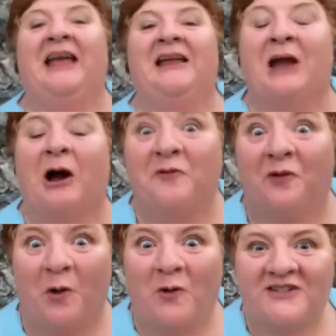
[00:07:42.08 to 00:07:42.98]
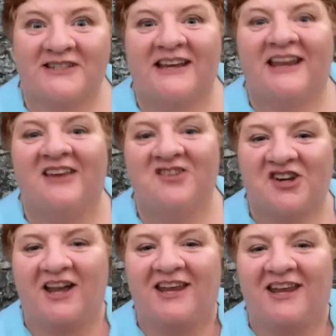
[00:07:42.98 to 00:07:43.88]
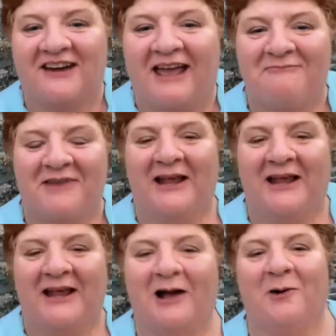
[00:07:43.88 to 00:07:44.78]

Now, folks, enjoy your Emily House